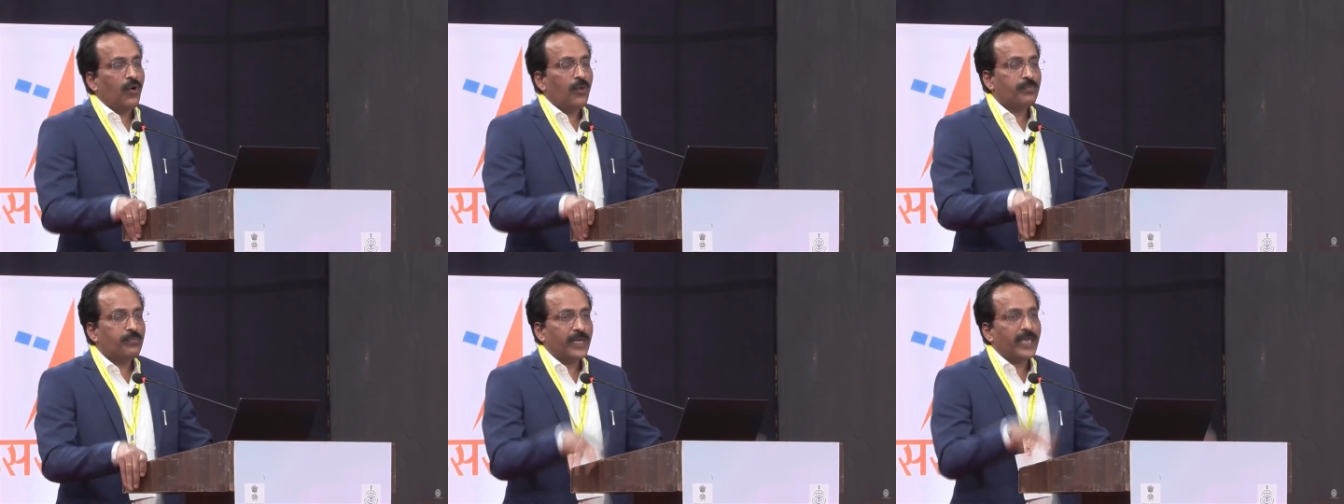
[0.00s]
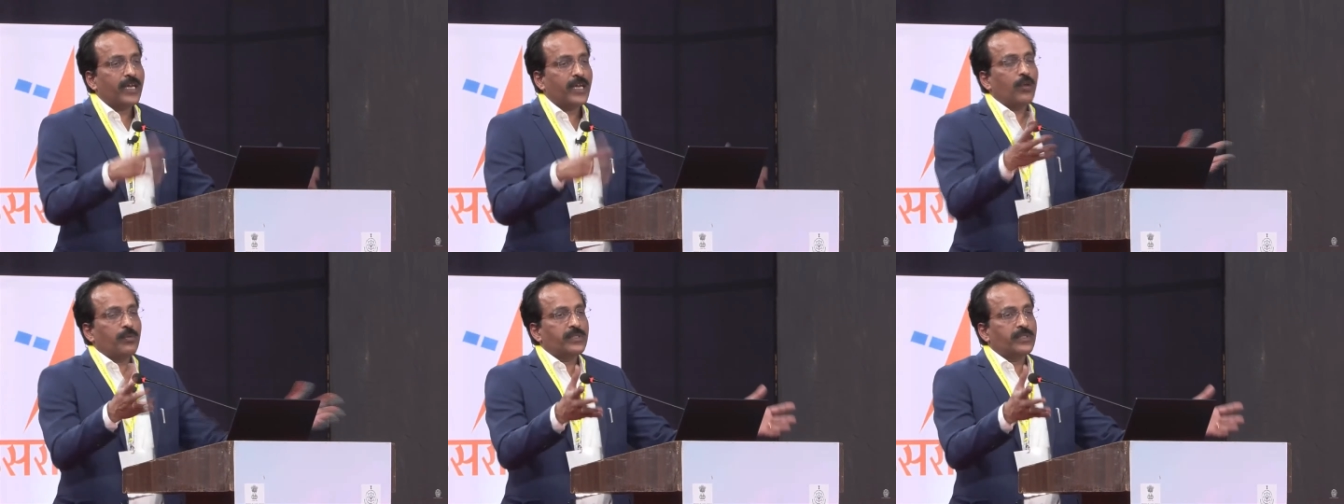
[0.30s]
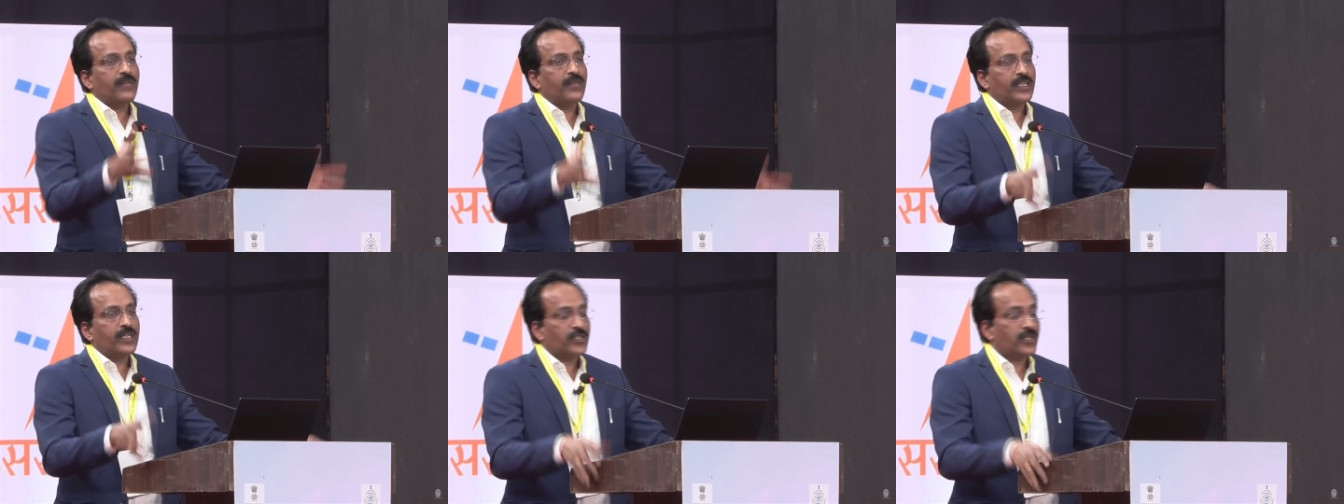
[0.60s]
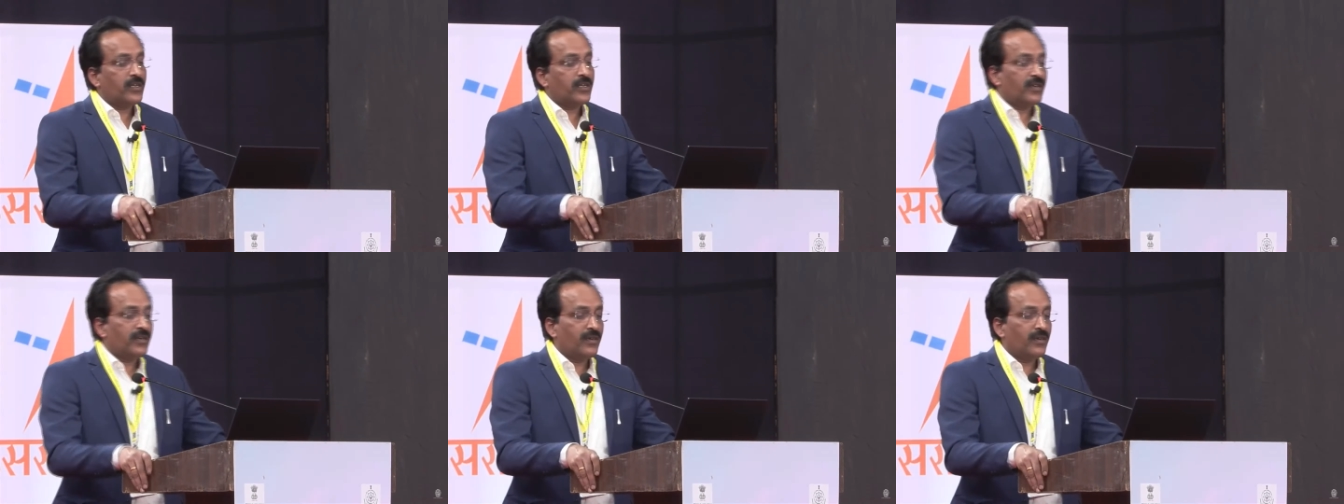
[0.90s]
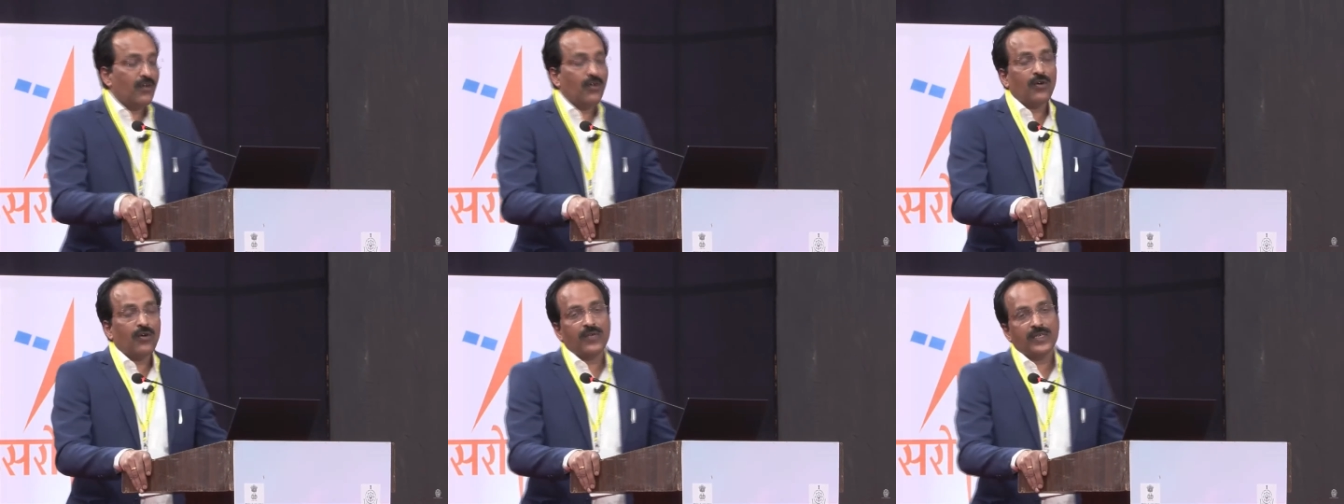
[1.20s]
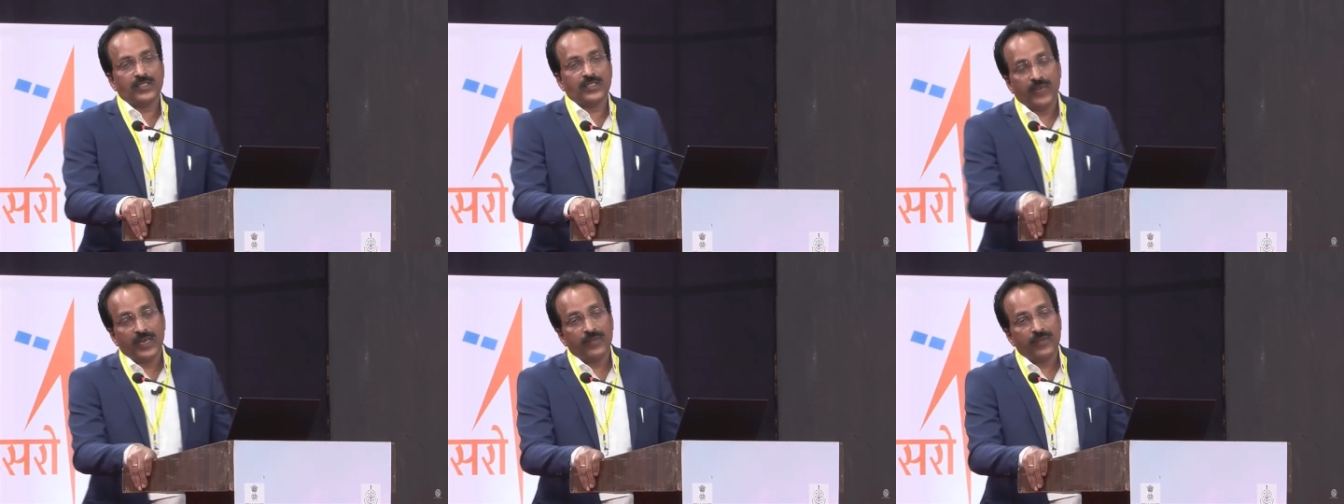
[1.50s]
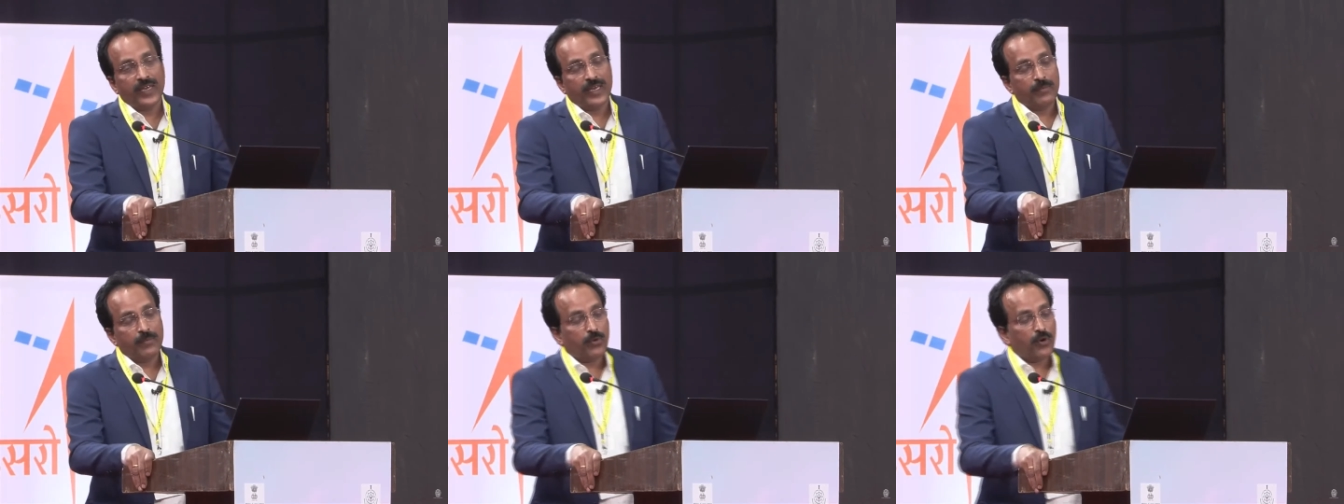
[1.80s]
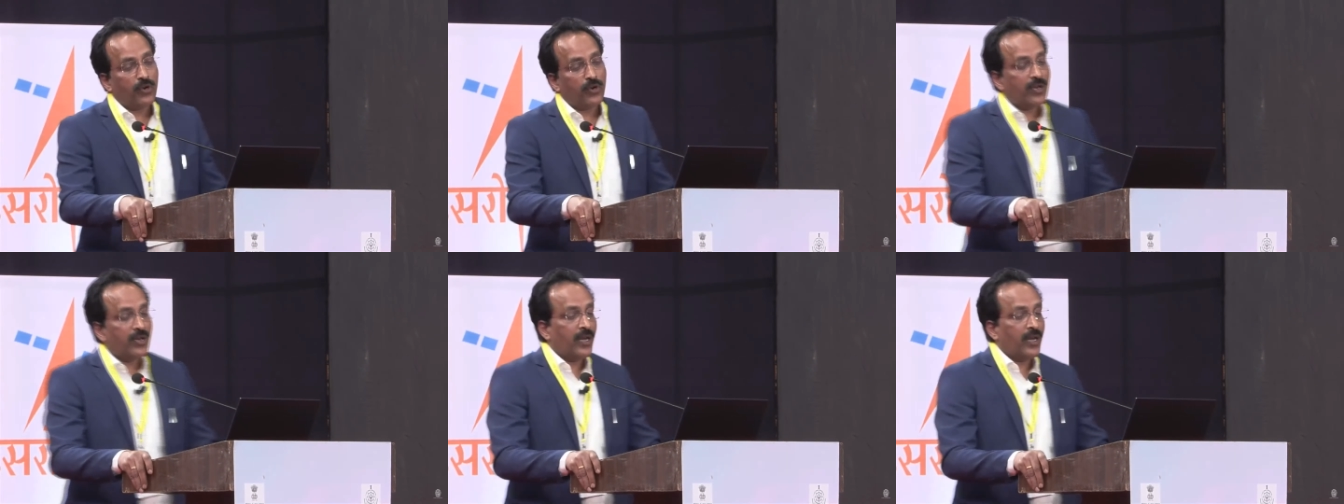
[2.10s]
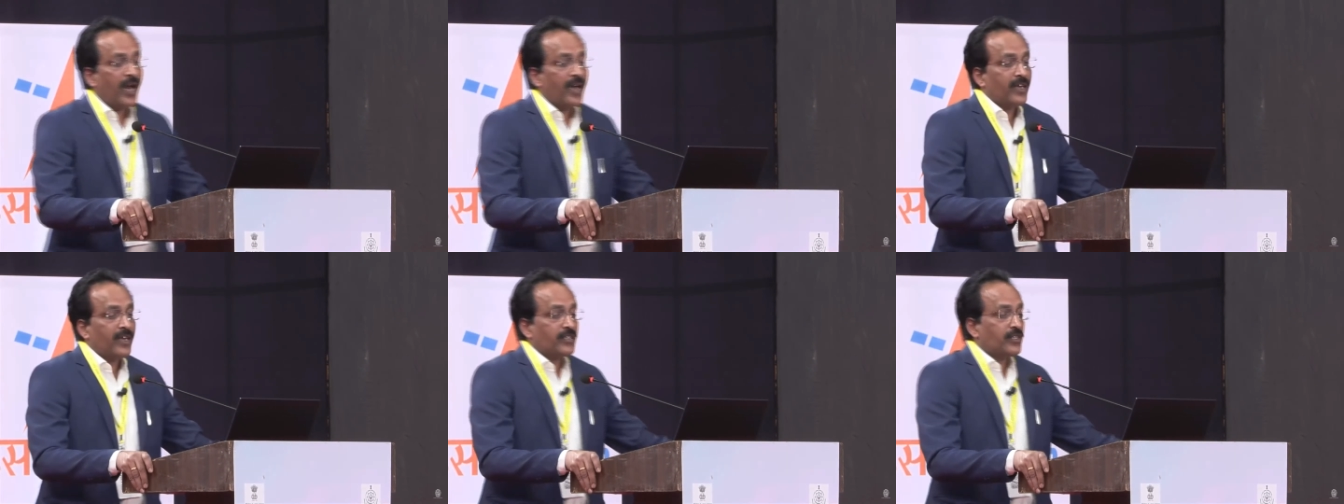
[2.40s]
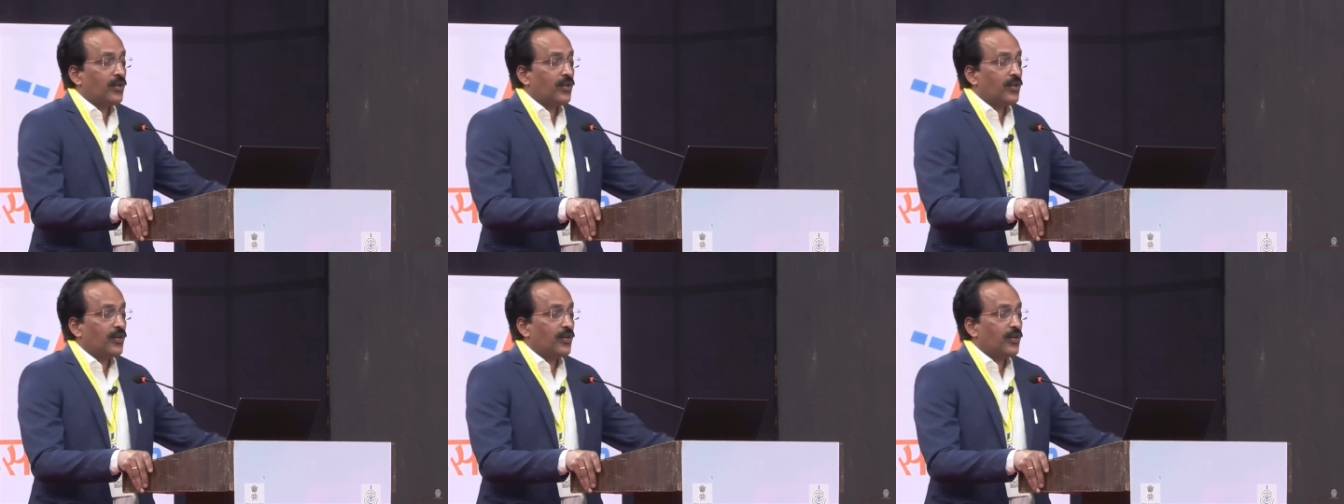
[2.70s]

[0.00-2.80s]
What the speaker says: optical observation always very, very important. A high